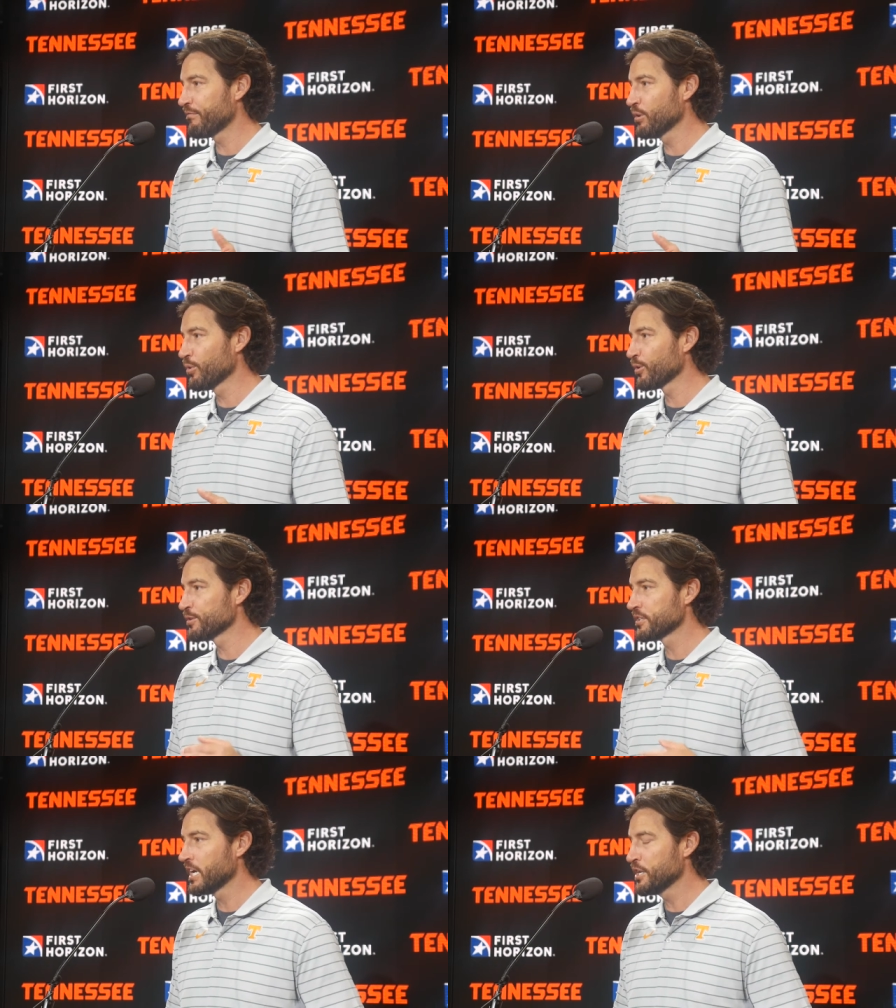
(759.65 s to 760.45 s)

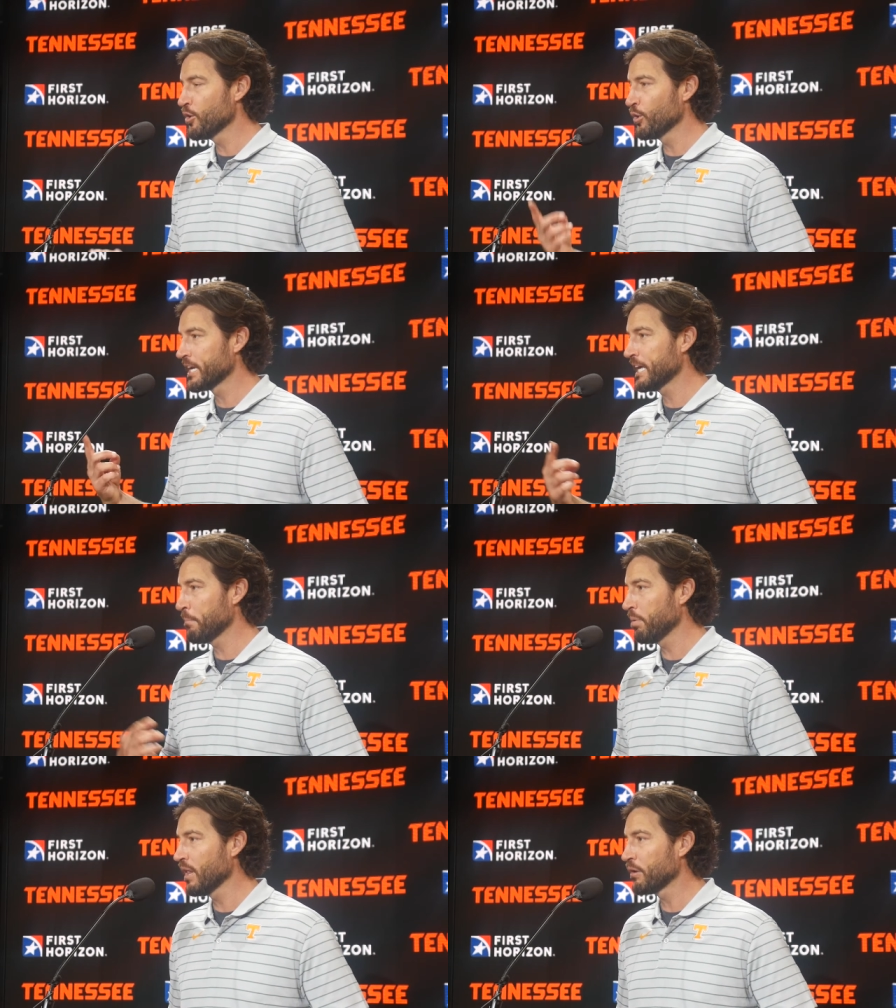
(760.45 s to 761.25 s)
fielders, and you only get
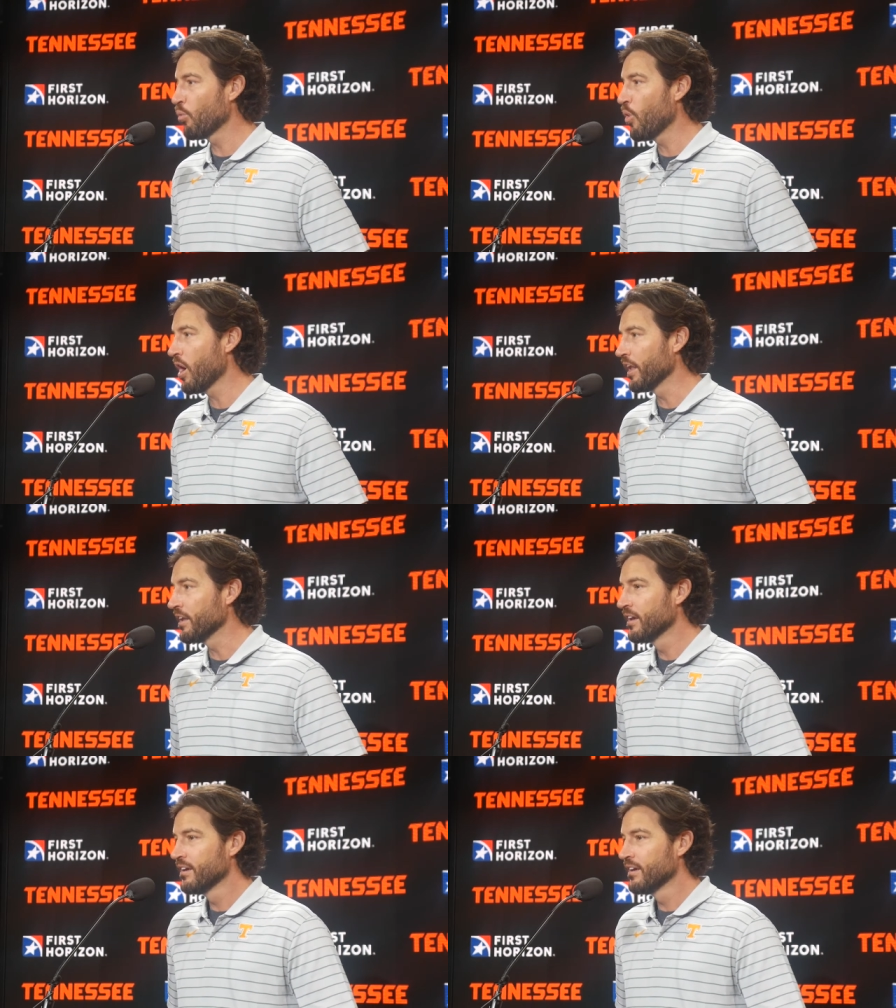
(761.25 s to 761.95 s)
to play one.